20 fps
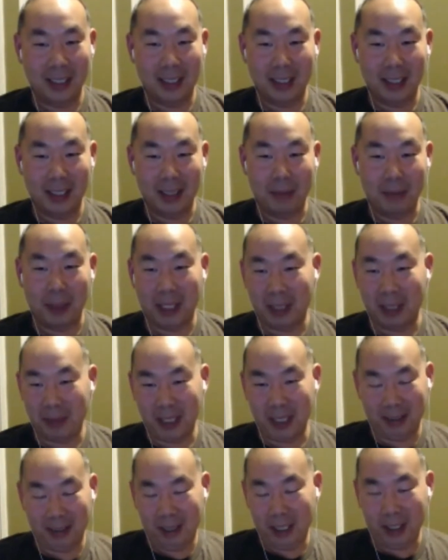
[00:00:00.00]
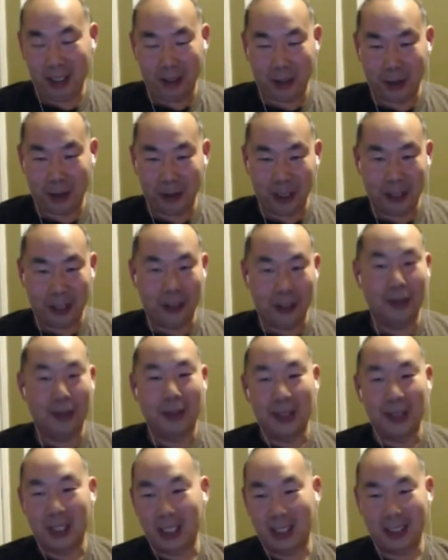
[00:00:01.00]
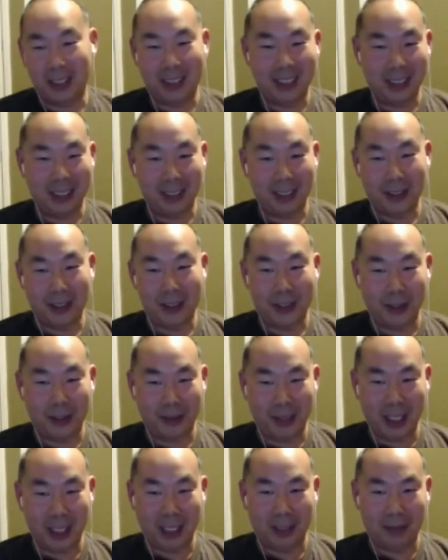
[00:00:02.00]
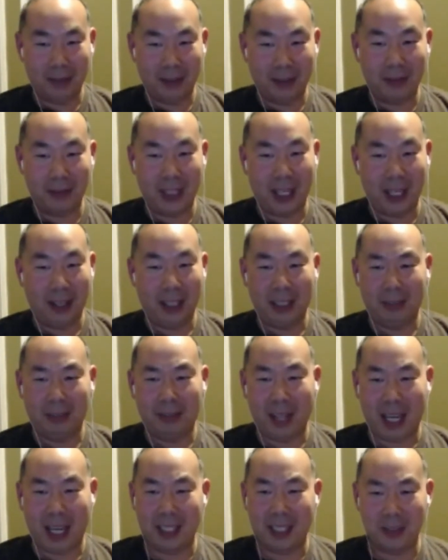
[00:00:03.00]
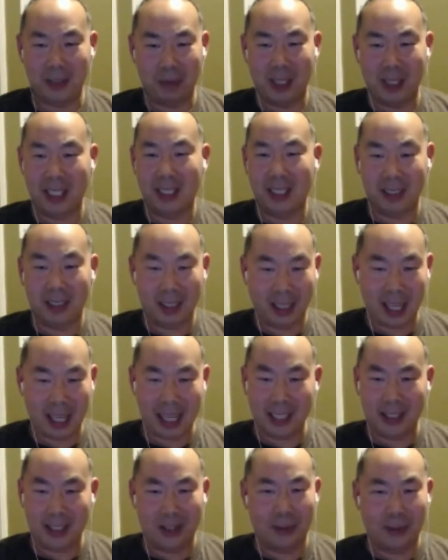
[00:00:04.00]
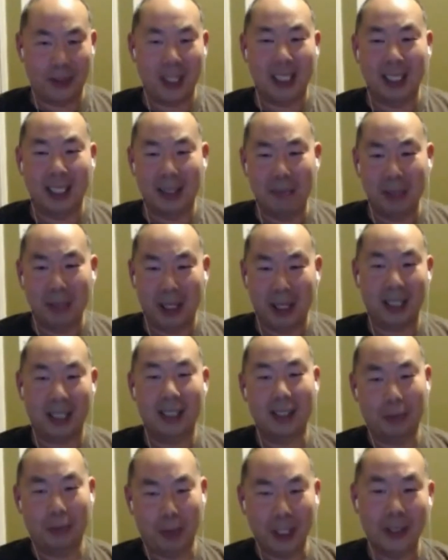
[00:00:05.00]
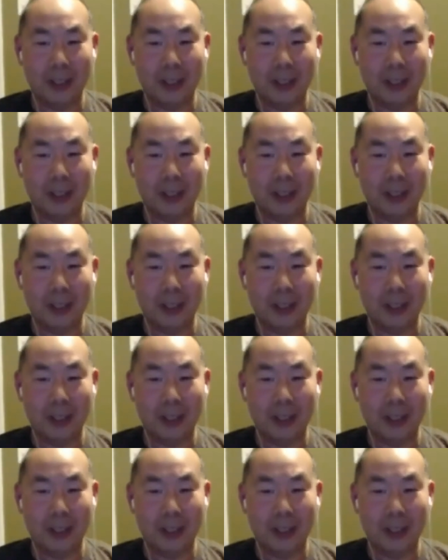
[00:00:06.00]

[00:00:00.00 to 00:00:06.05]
But I mean, Julie Chu is deserving of carrying the flag. She's been in the last 3 Olympics, Winter